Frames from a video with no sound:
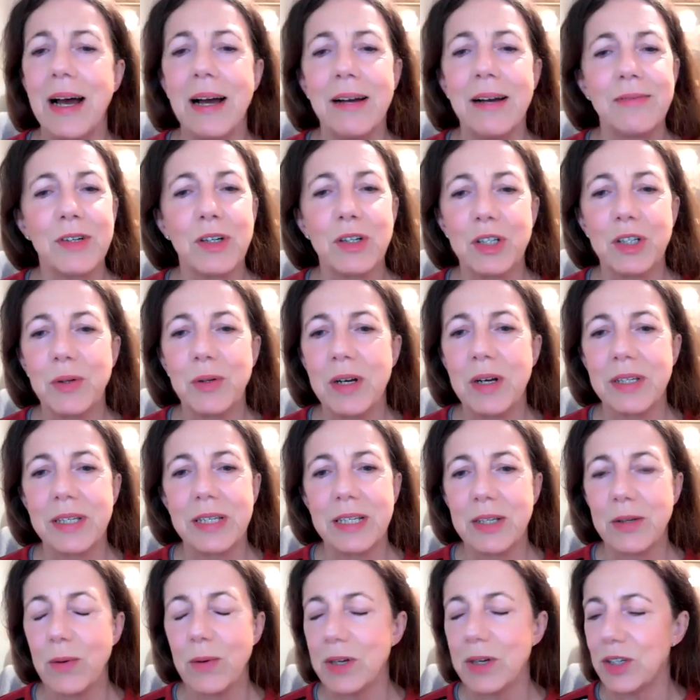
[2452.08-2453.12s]
I've got to ask
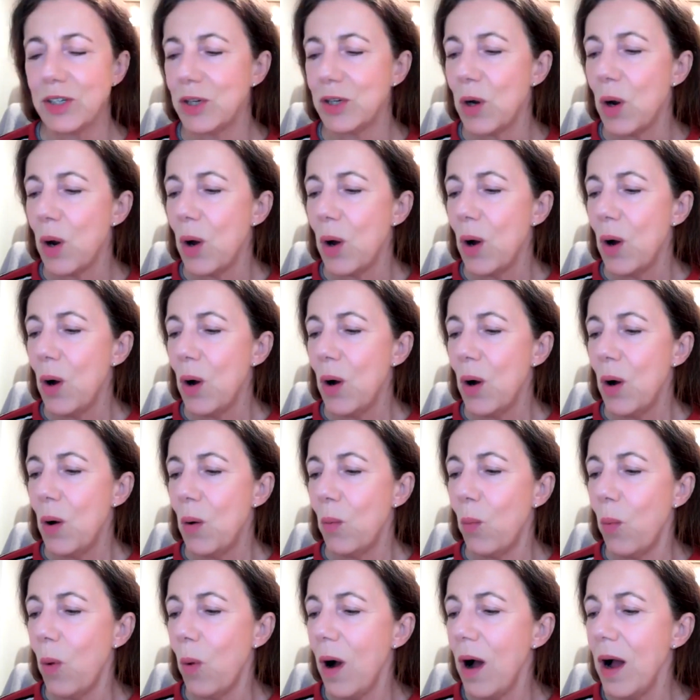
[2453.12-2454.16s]
this question:
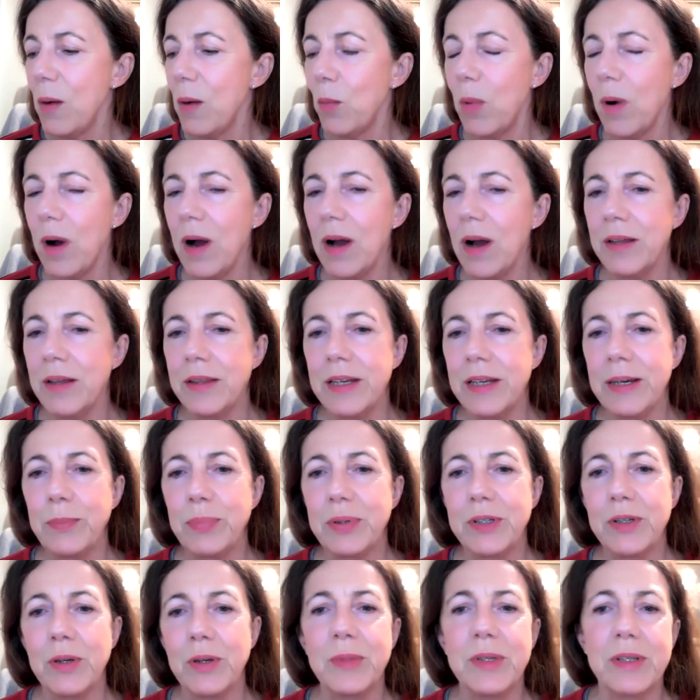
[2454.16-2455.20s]
why the
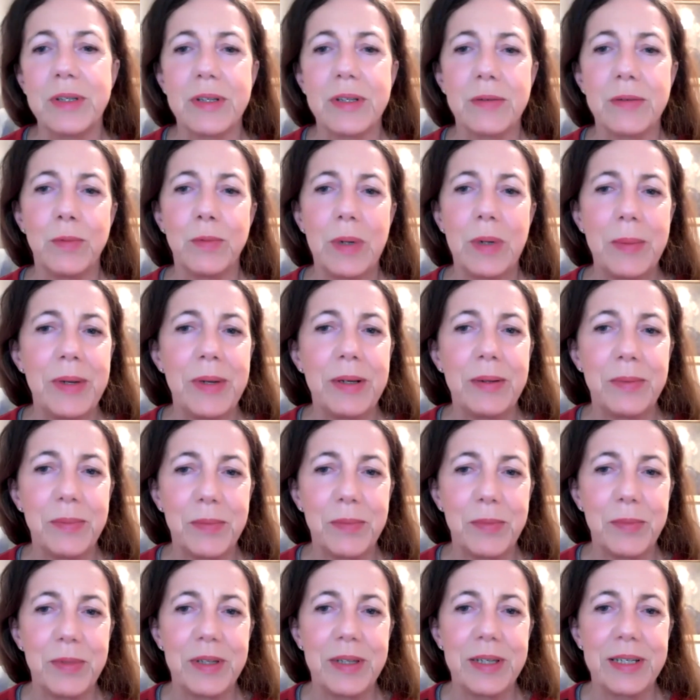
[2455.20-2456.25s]
predominance of women
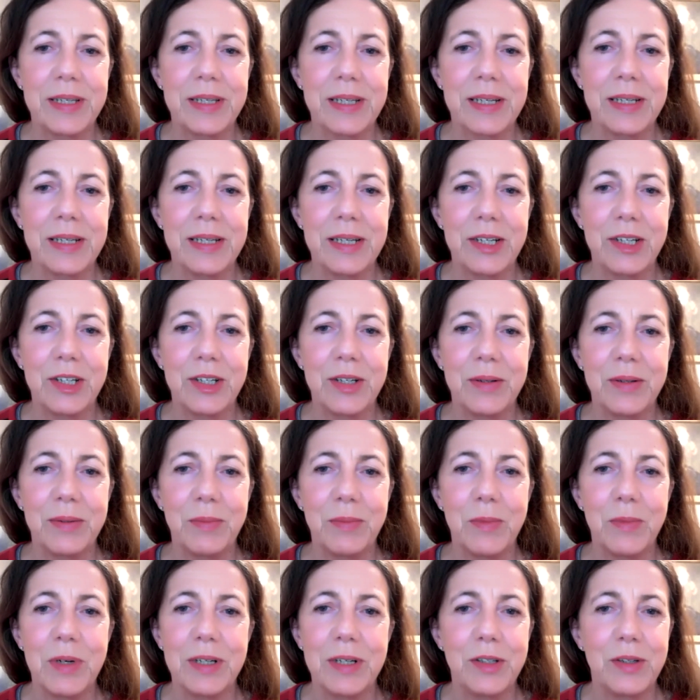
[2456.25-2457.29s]
with this condition?
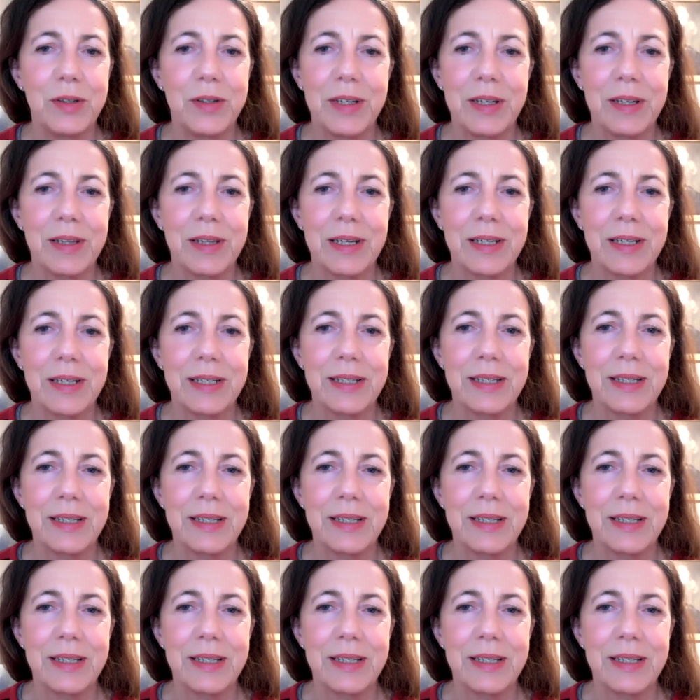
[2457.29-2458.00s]
Why do you think that is?